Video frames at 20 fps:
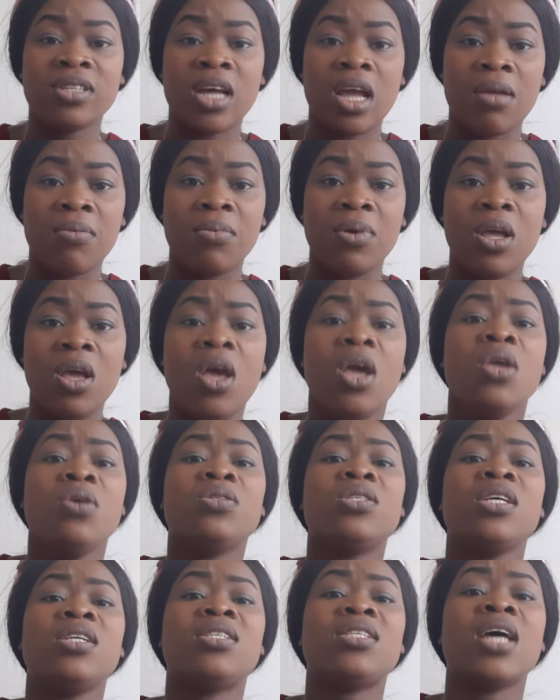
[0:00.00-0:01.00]
time.
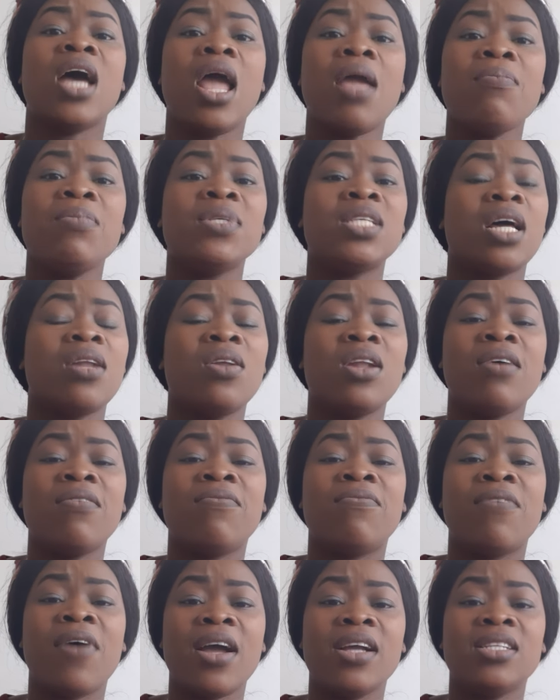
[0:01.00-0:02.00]
You see, time is
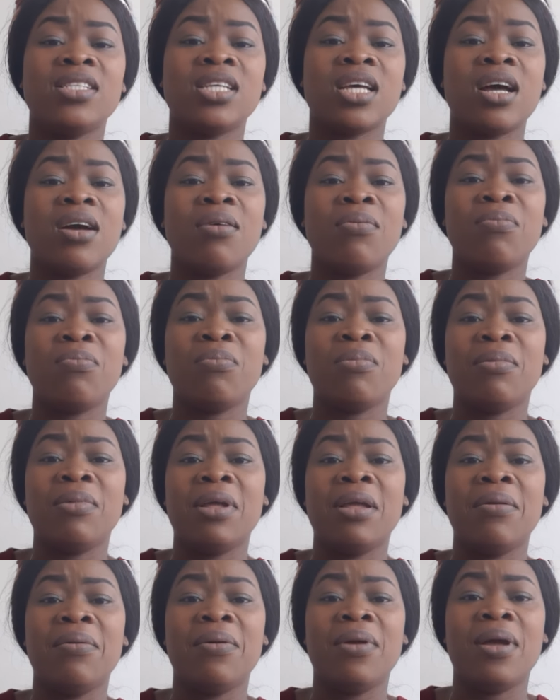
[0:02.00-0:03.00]
another vital
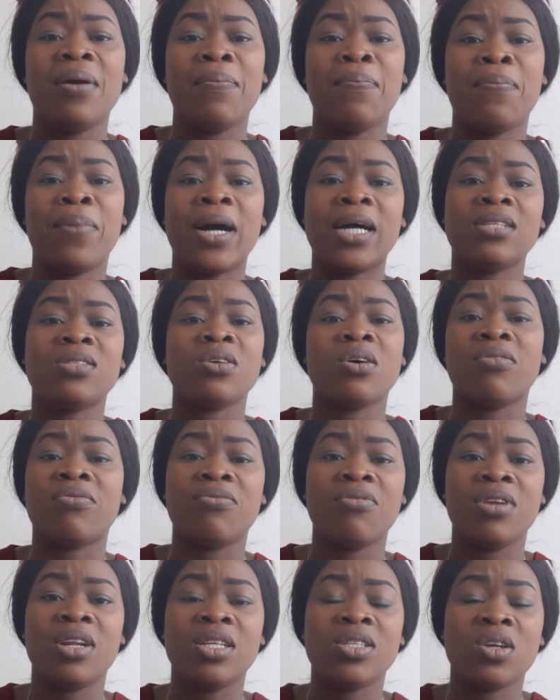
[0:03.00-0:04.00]
part
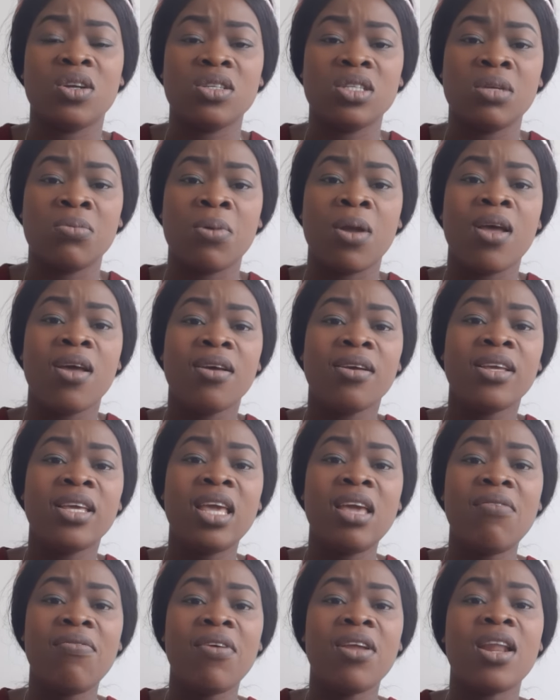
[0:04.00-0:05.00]
of relationship.
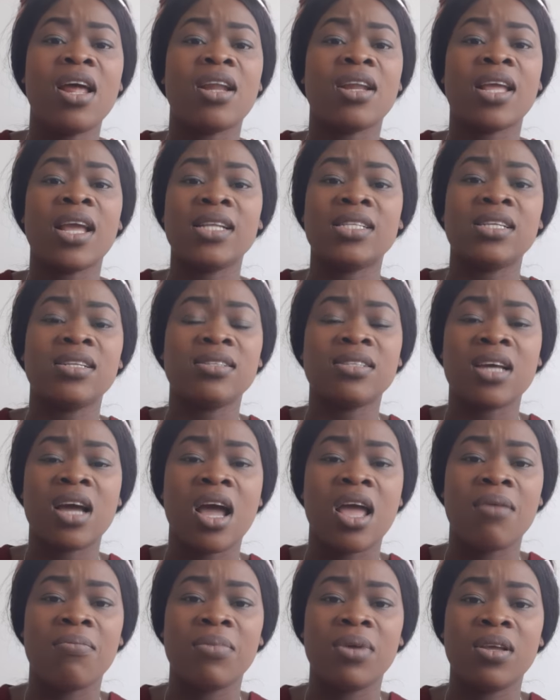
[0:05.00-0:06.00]
Giving and getting
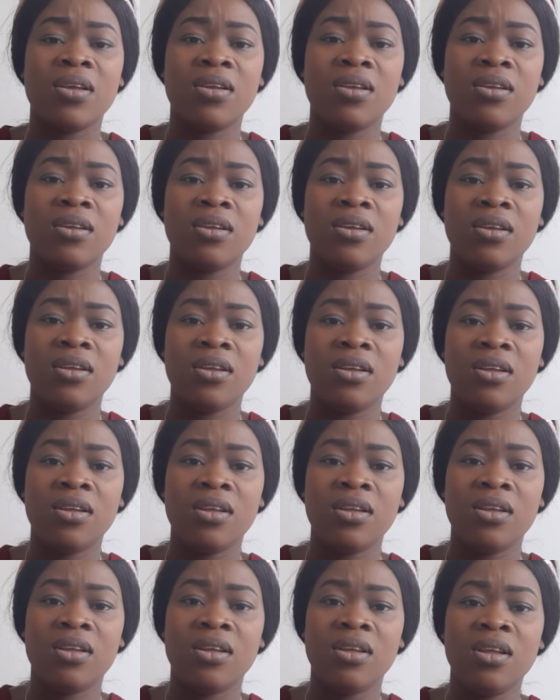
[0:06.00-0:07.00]
time
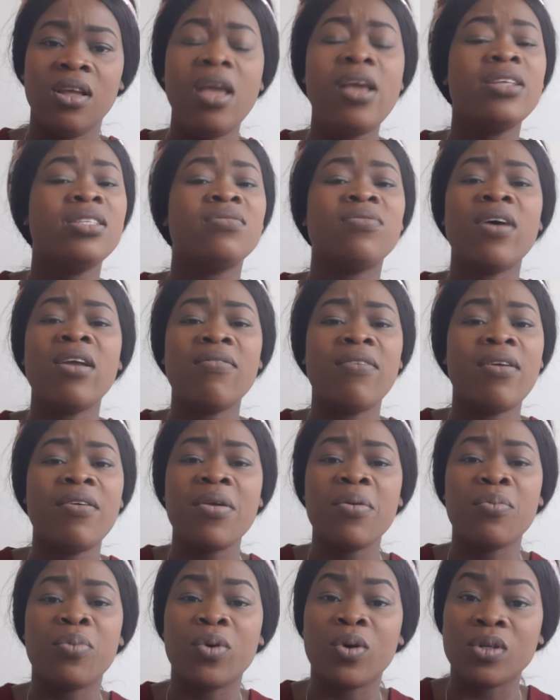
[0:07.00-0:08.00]
is very,
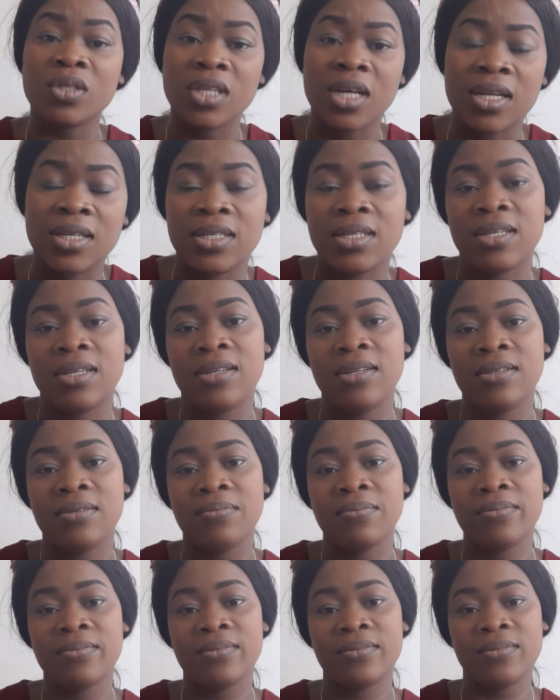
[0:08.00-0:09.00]
very important.
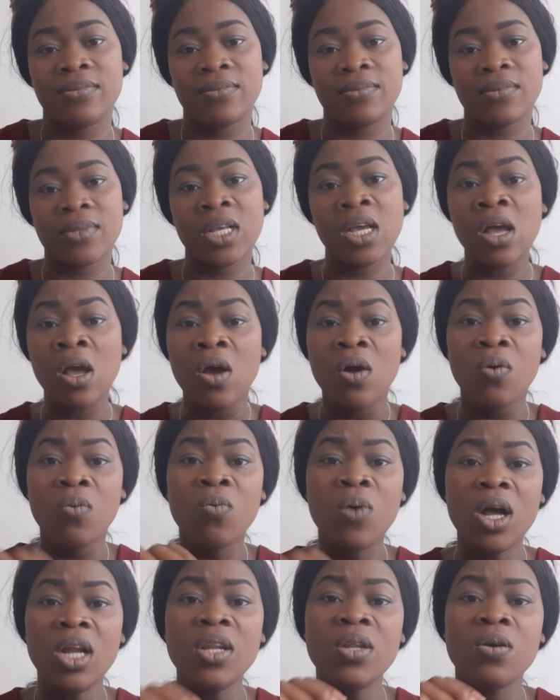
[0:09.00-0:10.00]

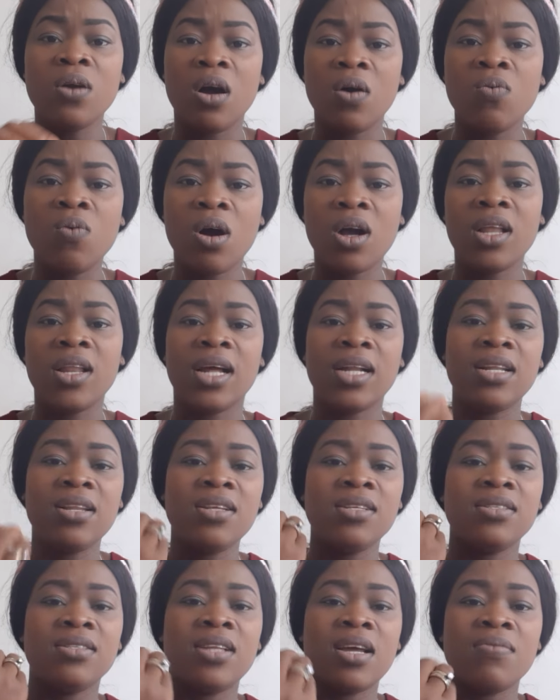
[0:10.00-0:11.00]
When you are working, at
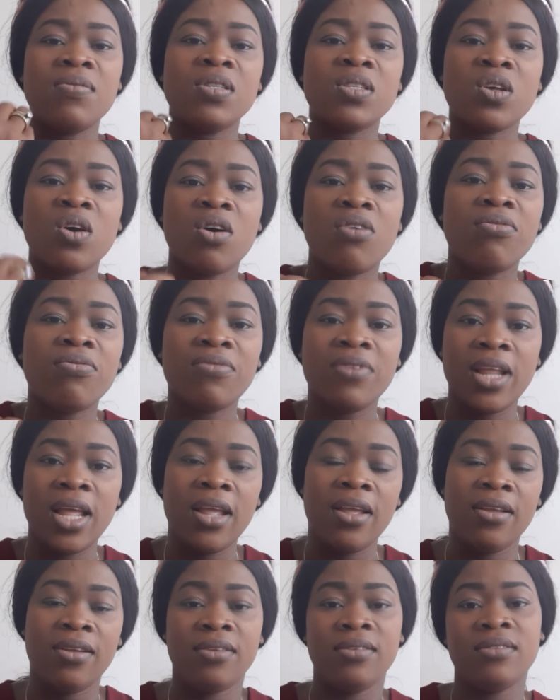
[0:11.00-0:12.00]
least there is off
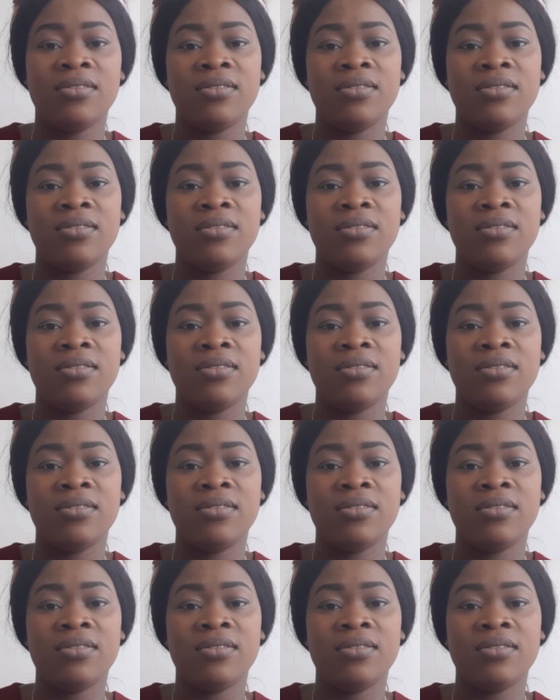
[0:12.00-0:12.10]
day.